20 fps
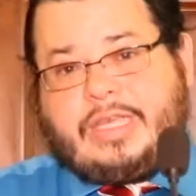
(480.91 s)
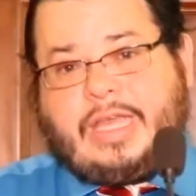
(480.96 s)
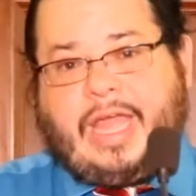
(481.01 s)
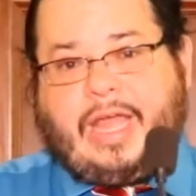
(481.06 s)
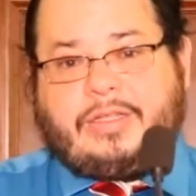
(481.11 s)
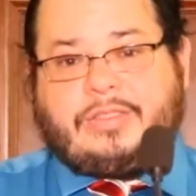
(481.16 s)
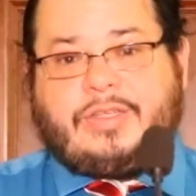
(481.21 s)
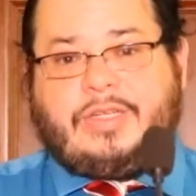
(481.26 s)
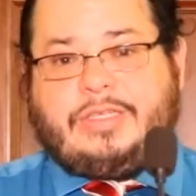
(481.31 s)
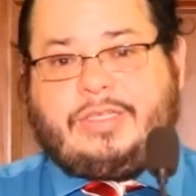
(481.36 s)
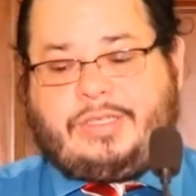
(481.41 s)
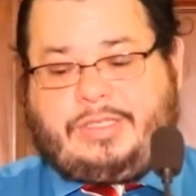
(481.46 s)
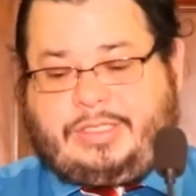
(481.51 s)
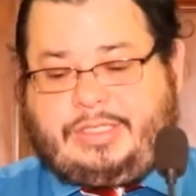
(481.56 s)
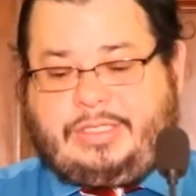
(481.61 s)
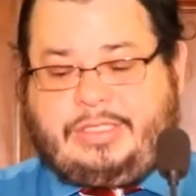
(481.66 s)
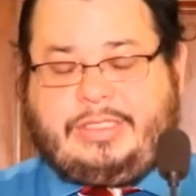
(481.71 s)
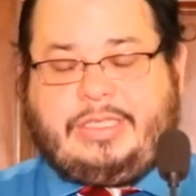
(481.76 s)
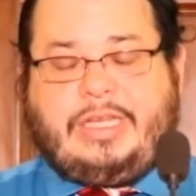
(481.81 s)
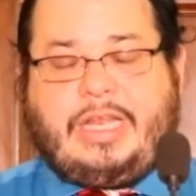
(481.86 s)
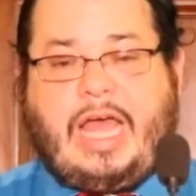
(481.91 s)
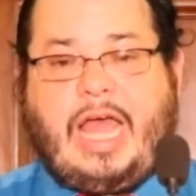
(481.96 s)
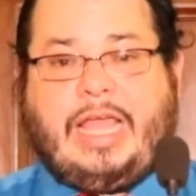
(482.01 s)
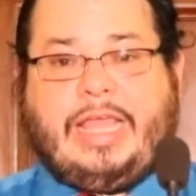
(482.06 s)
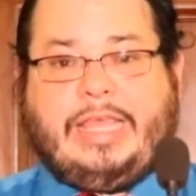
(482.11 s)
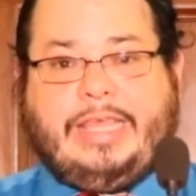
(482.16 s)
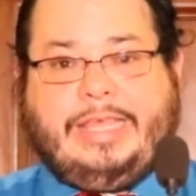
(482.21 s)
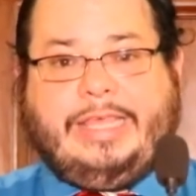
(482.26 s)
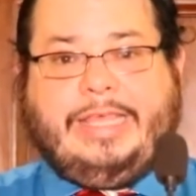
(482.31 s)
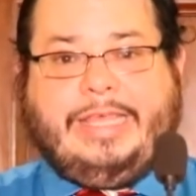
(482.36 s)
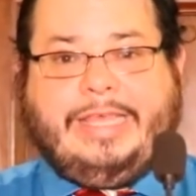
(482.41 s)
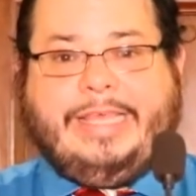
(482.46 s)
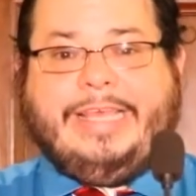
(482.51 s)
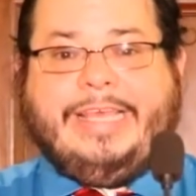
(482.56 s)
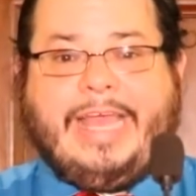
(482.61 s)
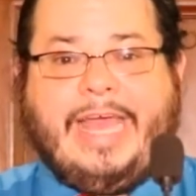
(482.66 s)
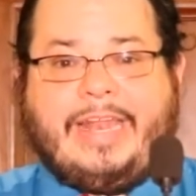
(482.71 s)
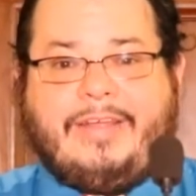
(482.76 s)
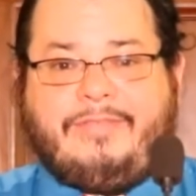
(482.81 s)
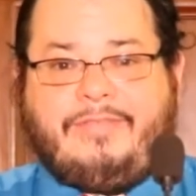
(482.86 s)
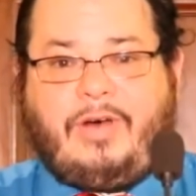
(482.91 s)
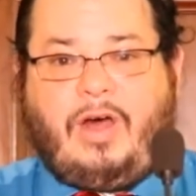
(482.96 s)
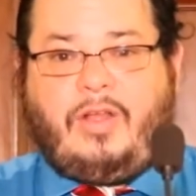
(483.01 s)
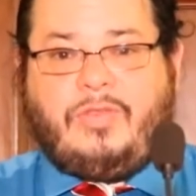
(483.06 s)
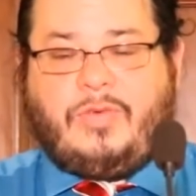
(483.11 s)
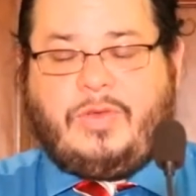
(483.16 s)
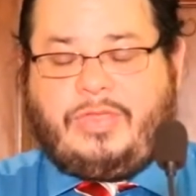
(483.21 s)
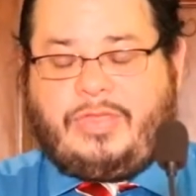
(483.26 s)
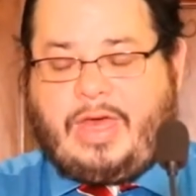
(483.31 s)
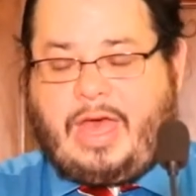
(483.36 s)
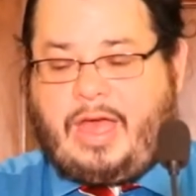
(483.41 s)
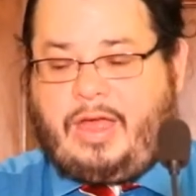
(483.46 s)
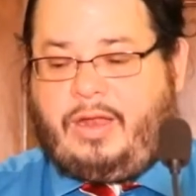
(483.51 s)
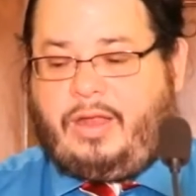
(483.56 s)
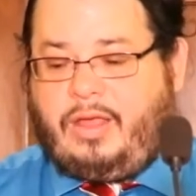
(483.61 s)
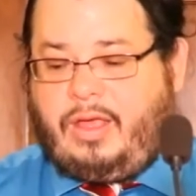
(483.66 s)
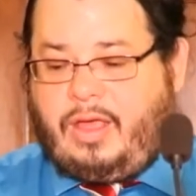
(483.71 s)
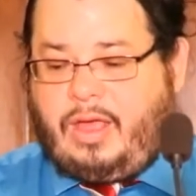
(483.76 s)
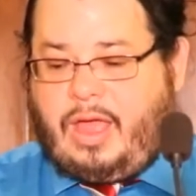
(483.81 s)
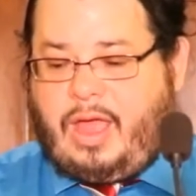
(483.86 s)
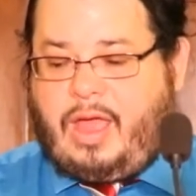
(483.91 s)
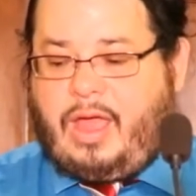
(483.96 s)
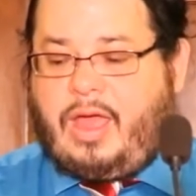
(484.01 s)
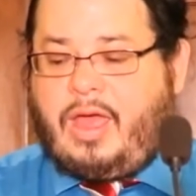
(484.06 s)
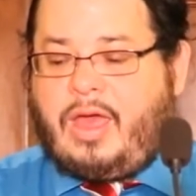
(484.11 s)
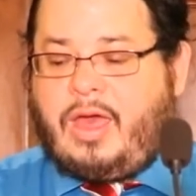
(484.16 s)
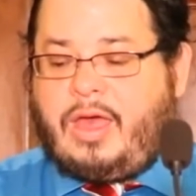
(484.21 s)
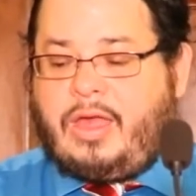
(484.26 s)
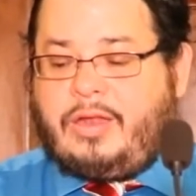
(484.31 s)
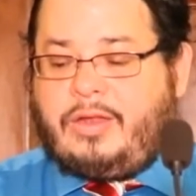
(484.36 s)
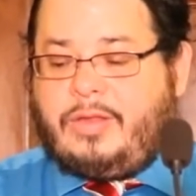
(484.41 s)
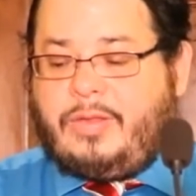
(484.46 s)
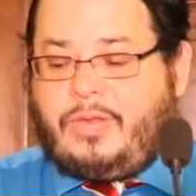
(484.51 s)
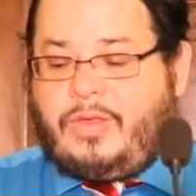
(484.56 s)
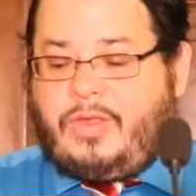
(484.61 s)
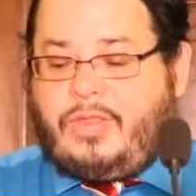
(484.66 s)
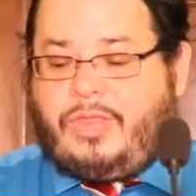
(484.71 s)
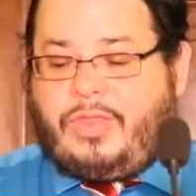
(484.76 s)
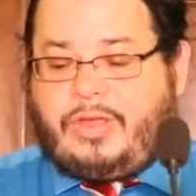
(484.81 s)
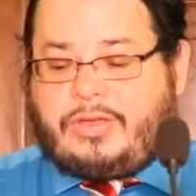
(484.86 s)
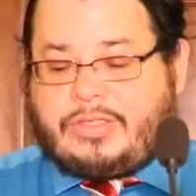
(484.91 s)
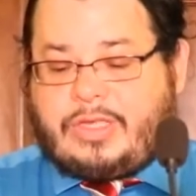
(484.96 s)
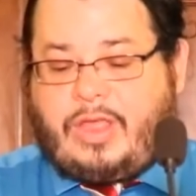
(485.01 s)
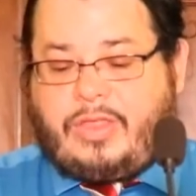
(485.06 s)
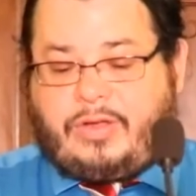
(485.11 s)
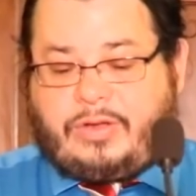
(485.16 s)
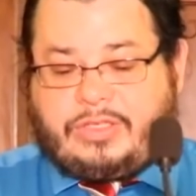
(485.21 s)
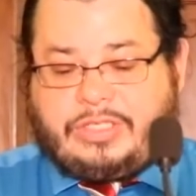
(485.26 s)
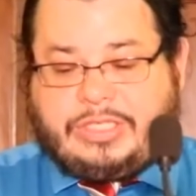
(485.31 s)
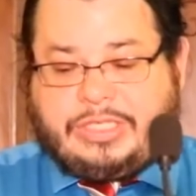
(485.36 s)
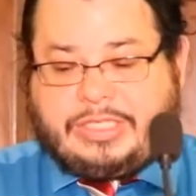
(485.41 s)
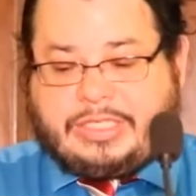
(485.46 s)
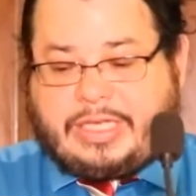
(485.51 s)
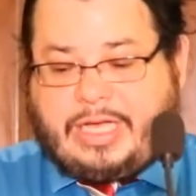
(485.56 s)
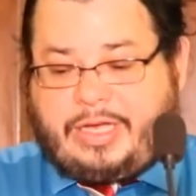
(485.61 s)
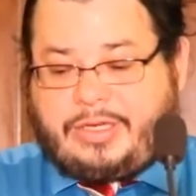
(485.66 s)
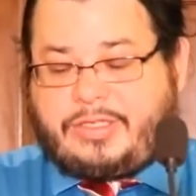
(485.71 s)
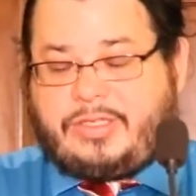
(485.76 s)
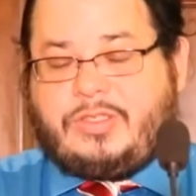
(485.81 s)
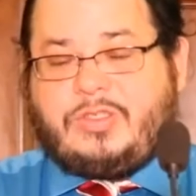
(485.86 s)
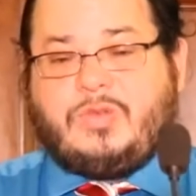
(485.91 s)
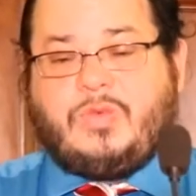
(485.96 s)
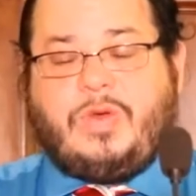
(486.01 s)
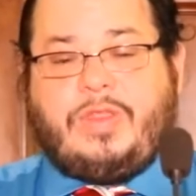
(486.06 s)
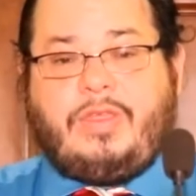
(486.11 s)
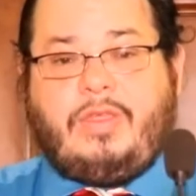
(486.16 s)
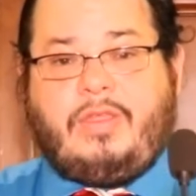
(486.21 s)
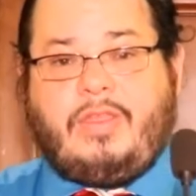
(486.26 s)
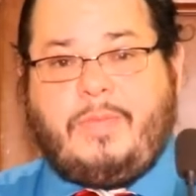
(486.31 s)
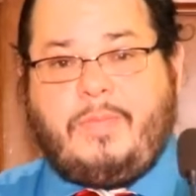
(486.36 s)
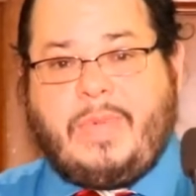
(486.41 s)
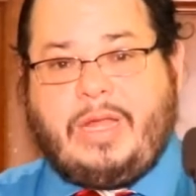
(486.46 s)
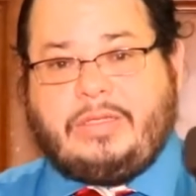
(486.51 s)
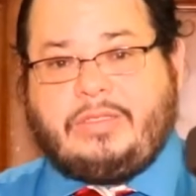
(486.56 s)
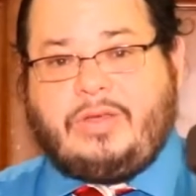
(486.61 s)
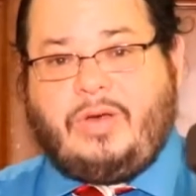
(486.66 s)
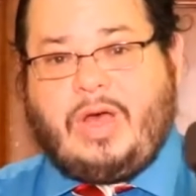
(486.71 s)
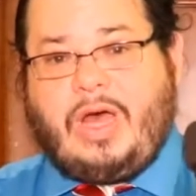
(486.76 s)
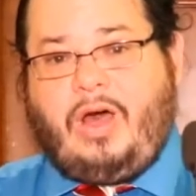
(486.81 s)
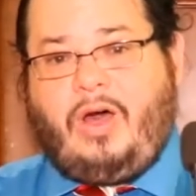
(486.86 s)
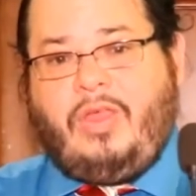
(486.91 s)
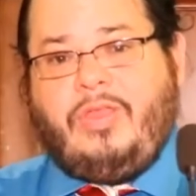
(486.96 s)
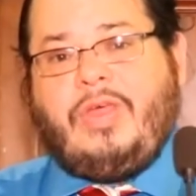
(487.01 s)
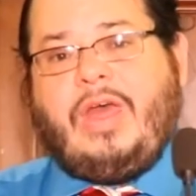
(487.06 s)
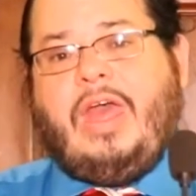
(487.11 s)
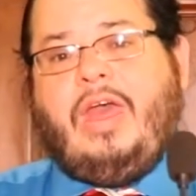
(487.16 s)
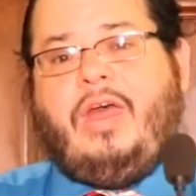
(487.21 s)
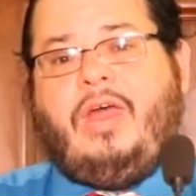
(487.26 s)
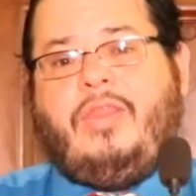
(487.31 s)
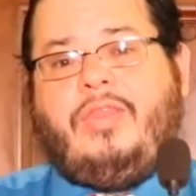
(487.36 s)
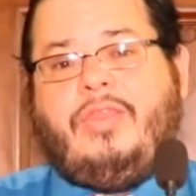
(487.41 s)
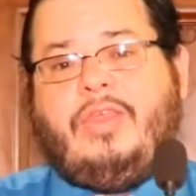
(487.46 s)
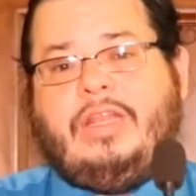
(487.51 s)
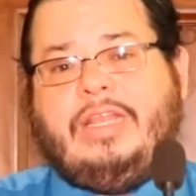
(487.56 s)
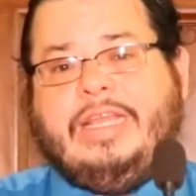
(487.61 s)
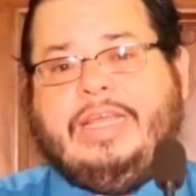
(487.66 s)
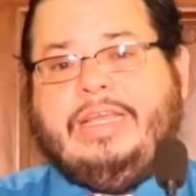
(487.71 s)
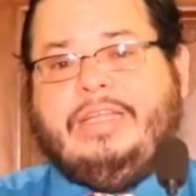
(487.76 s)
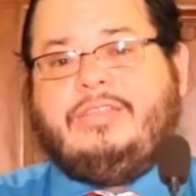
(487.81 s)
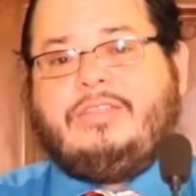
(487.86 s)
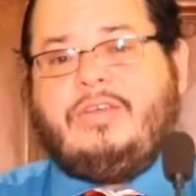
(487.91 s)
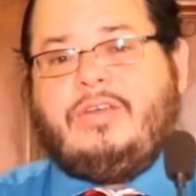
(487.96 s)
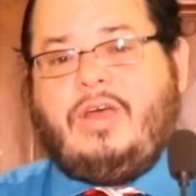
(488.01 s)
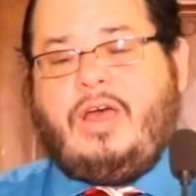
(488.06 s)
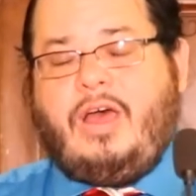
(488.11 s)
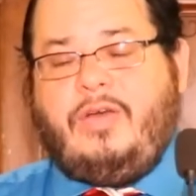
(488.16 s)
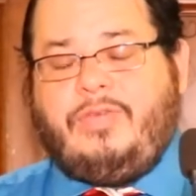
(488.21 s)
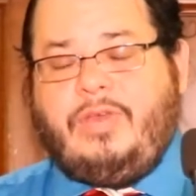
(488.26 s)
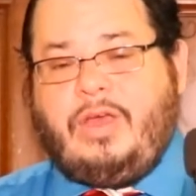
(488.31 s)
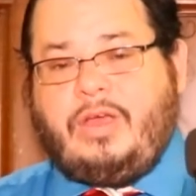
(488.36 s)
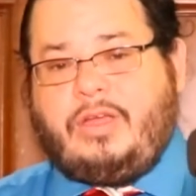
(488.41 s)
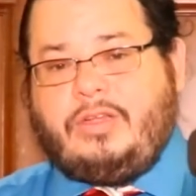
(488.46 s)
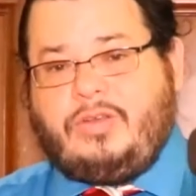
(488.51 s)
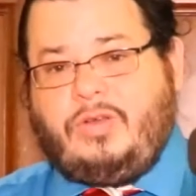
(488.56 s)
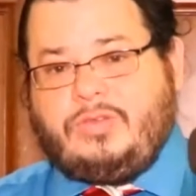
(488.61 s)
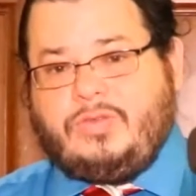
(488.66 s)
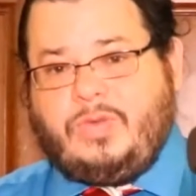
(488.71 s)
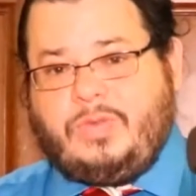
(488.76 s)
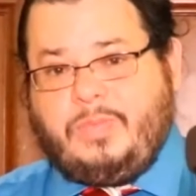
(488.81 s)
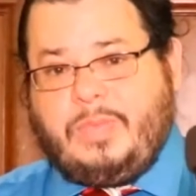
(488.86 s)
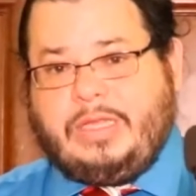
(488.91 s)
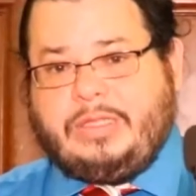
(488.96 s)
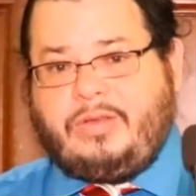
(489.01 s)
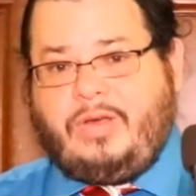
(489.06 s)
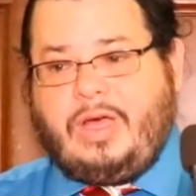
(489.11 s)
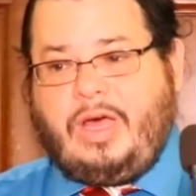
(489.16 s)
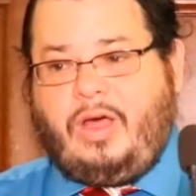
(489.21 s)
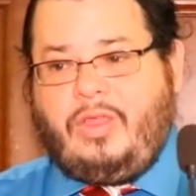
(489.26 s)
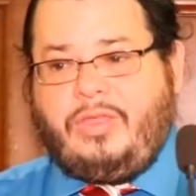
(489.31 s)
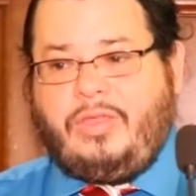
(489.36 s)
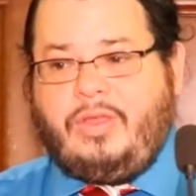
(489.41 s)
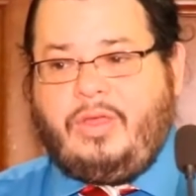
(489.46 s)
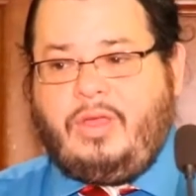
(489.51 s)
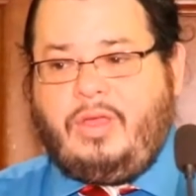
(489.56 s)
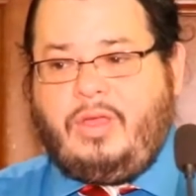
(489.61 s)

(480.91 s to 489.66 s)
cancer agencies did not get involved with that. And there's other discussions within the mental health and the needs of young adults with mental health